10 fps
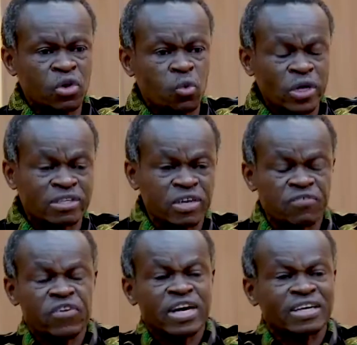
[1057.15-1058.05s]
with
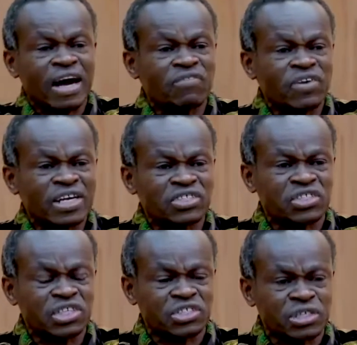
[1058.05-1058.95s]
different governance
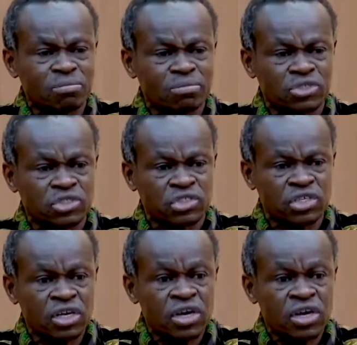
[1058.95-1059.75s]
systems.